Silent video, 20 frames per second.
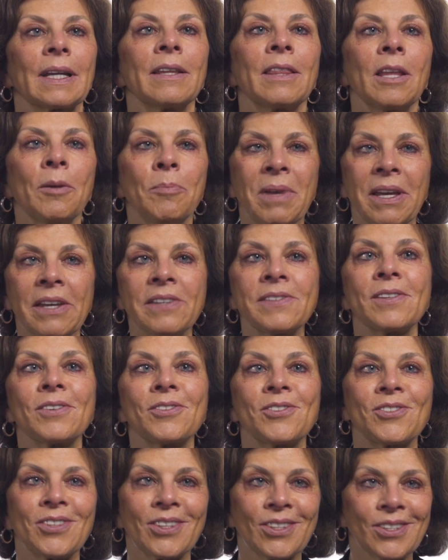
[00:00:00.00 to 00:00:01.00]
The
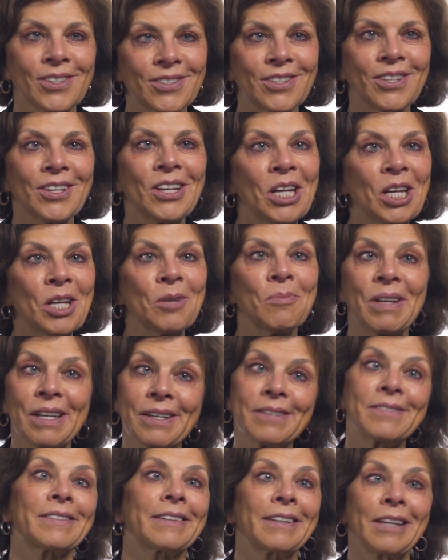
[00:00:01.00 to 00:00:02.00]
message to the team
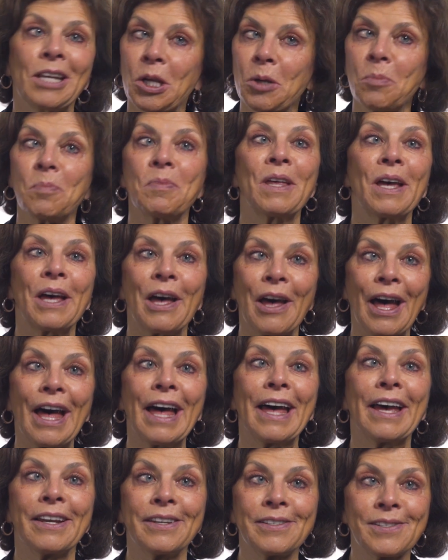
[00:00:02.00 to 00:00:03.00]
is keep the
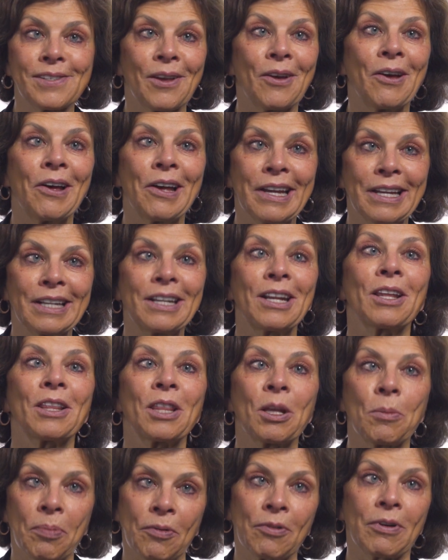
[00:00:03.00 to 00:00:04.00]
eyes on
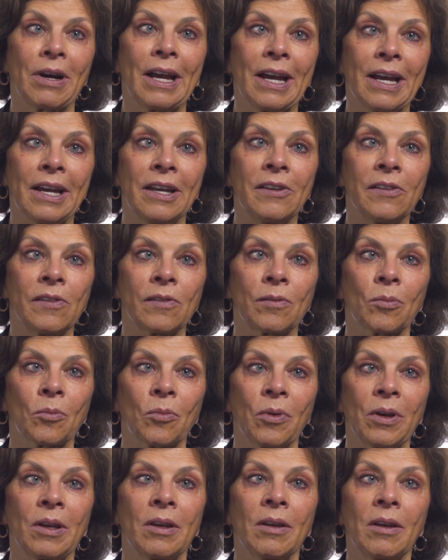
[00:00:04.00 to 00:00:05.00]
the prize.
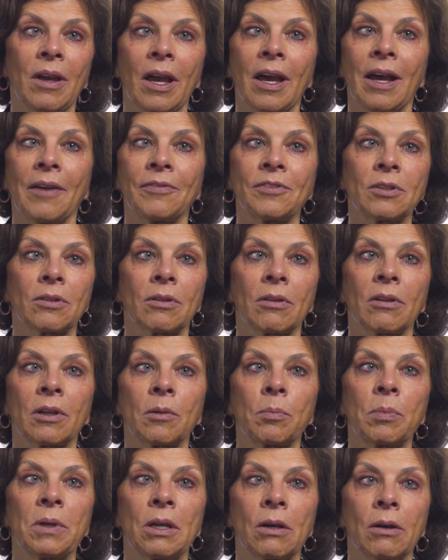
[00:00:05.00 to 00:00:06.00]
We have to
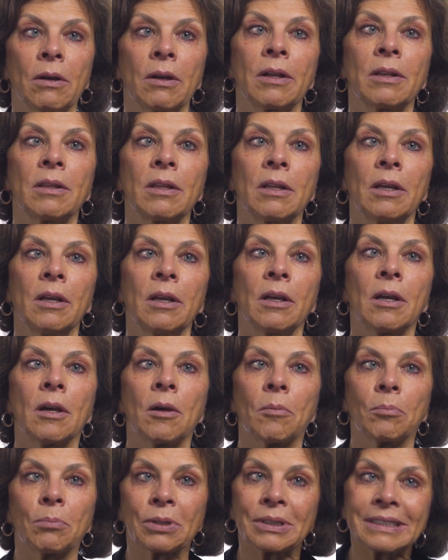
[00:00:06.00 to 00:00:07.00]
look beyond the
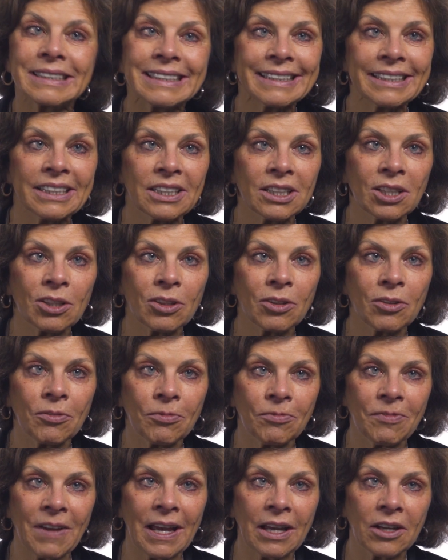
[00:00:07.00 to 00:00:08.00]
particular
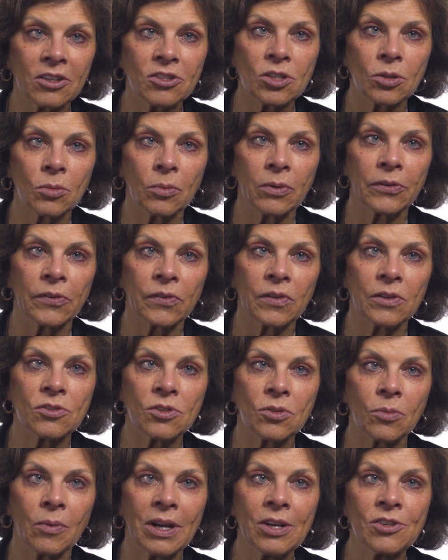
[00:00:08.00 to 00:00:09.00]
factual
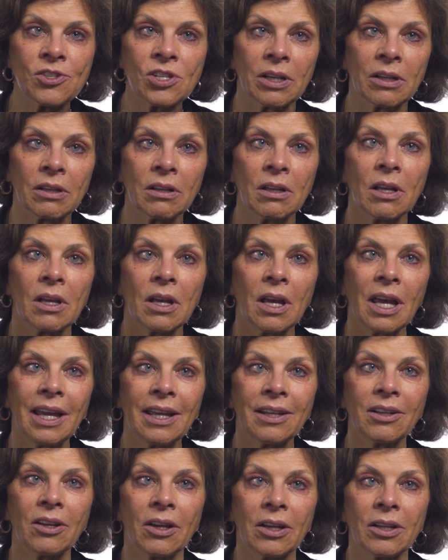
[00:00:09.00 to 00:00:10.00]
situation
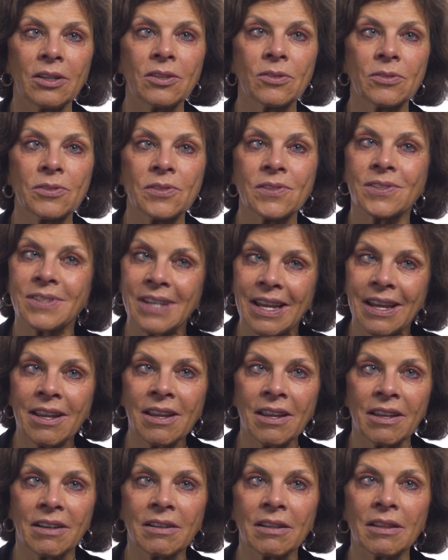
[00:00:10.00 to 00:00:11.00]
and
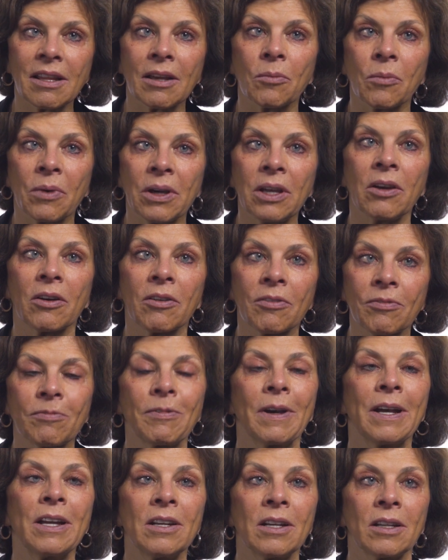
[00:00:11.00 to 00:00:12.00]
understand that we are
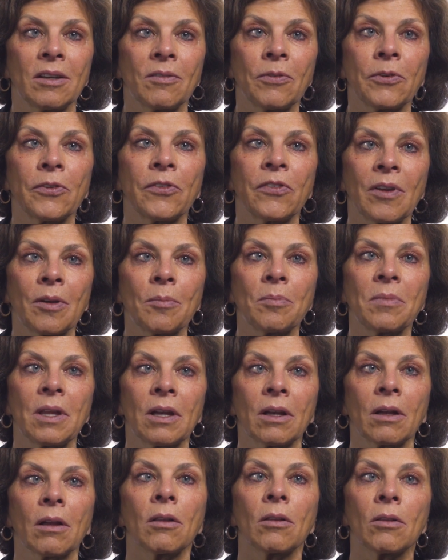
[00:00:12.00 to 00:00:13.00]
fighting for
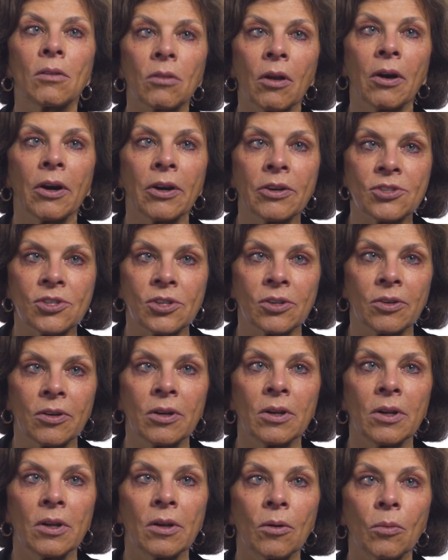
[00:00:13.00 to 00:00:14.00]
something larger,
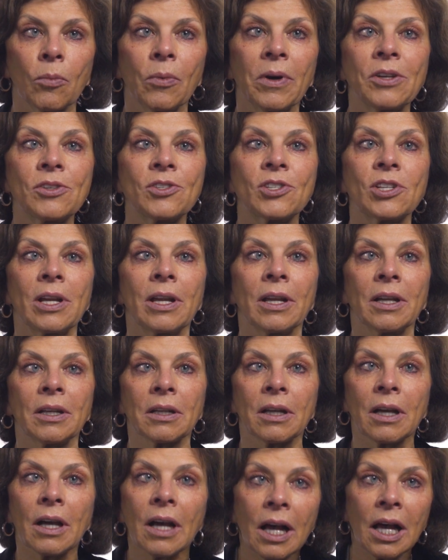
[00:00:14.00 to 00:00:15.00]
which
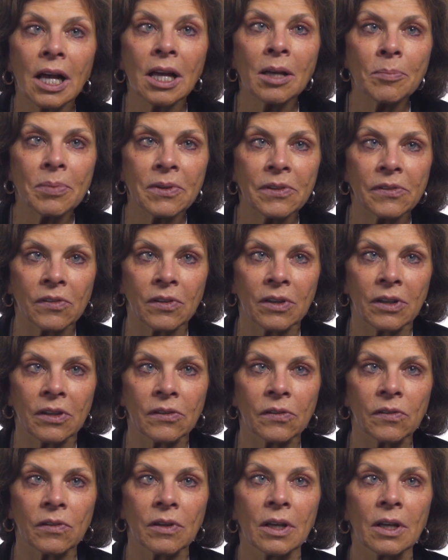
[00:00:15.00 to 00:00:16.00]

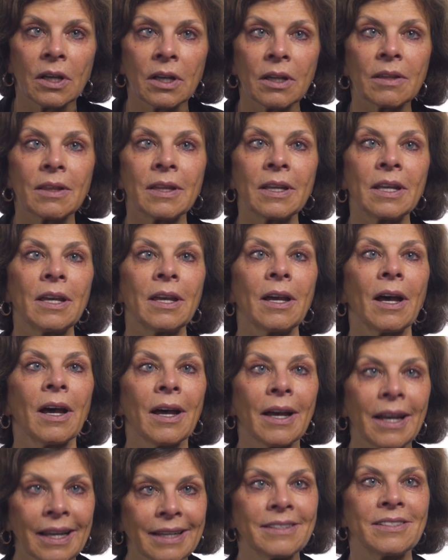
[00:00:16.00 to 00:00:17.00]
encompasses the
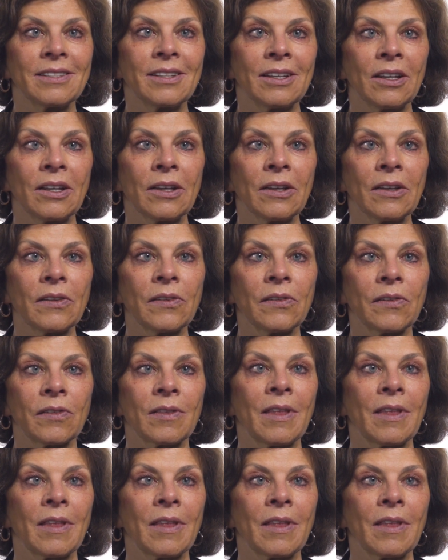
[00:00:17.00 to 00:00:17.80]
ideas